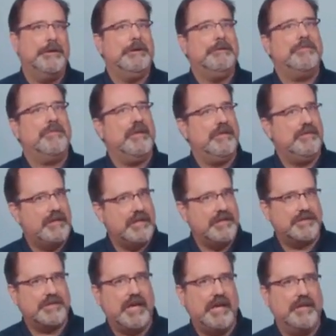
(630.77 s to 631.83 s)
In these
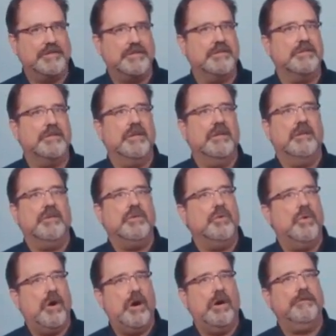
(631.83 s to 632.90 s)
cases, you
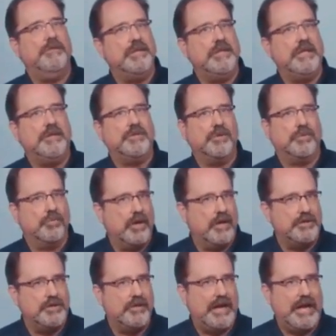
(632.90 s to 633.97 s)
often need to run
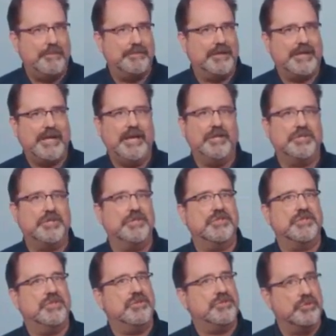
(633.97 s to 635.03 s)
your applications
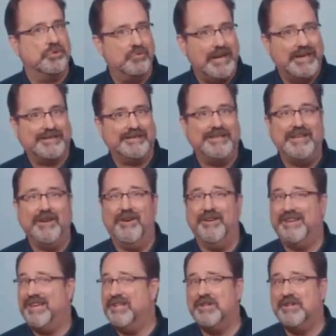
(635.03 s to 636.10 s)
directly on
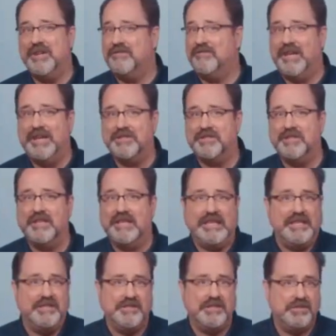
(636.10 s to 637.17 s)
internet-facing
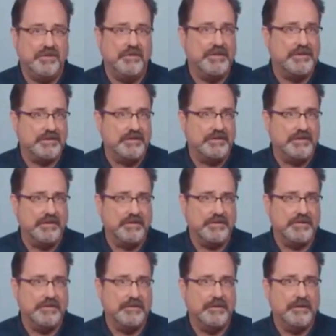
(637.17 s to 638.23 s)
EC2 instances.
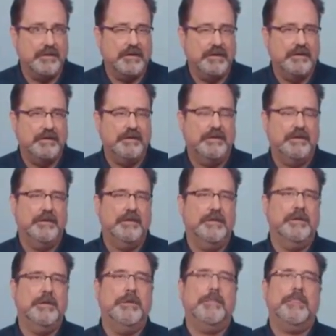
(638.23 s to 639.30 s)

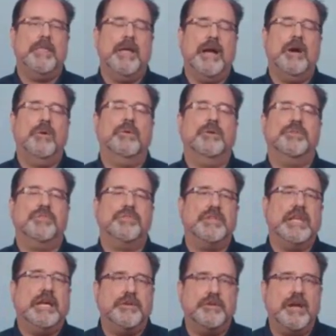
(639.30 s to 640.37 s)
Our
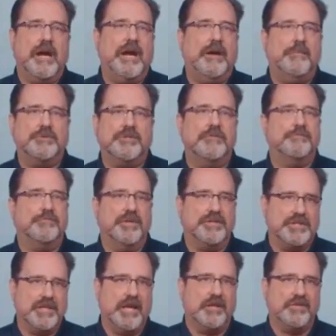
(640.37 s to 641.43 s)
standard option
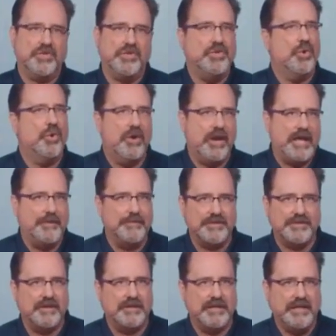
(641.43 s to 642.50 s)
protects your
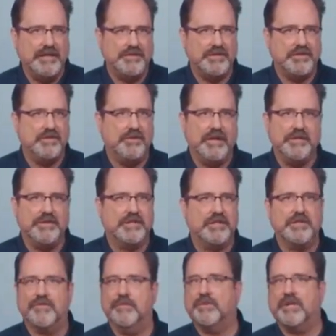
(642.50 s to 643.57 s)
Amazon EC2 instance
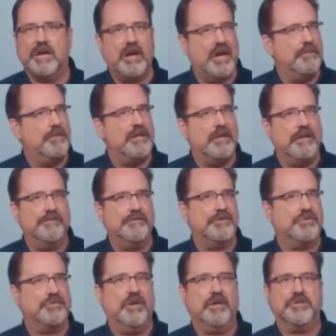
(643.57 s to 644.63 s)
from common
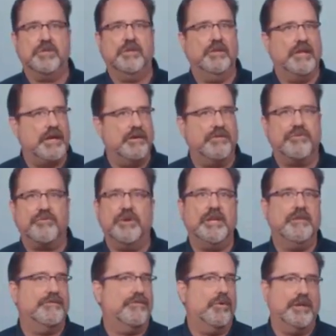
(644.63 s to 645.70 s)
infrastructure layer 3 and
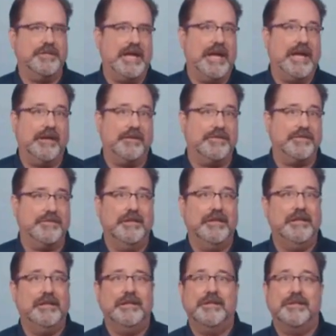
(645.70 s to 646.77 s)
4 attacks,
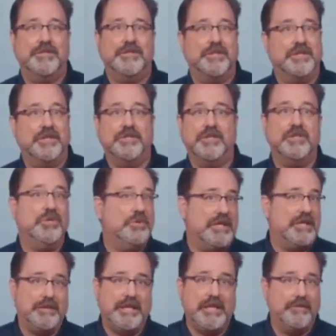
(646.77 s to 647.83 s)
such as a
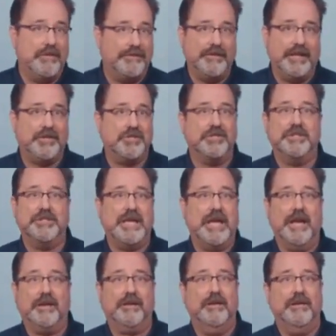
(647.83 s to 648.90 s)
UDP reflection
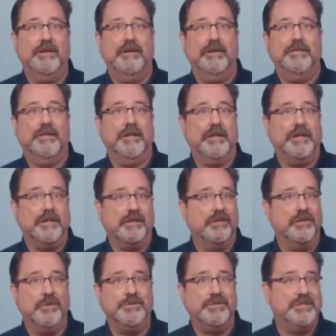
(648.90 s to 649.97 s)
attack that
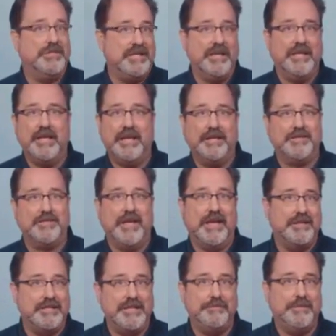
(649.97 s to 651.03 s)
includes DNS,
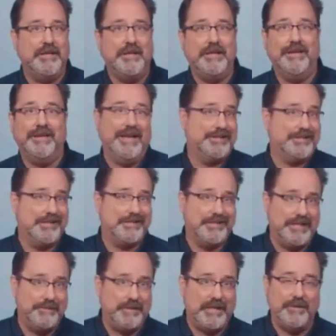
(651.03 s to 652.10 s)
NTP, and
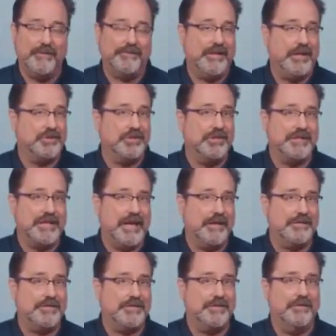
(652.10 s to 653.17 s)
SSDP reflection
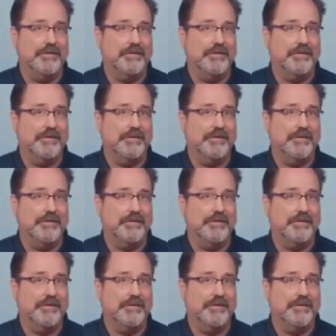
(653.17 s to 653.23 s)
attacks.